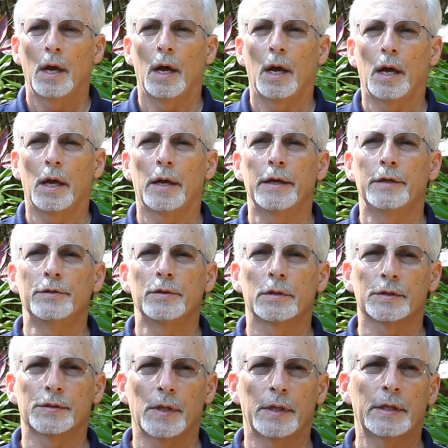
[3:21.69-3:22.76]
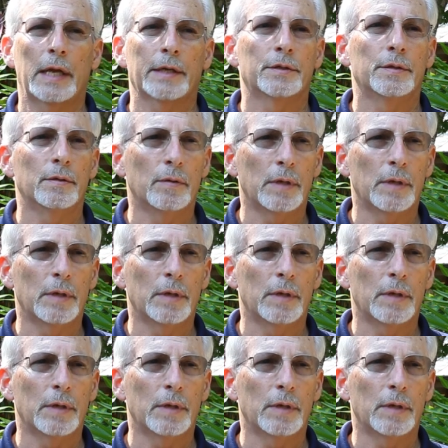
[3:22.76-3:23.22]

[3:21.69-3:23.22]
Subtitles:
And you can send that to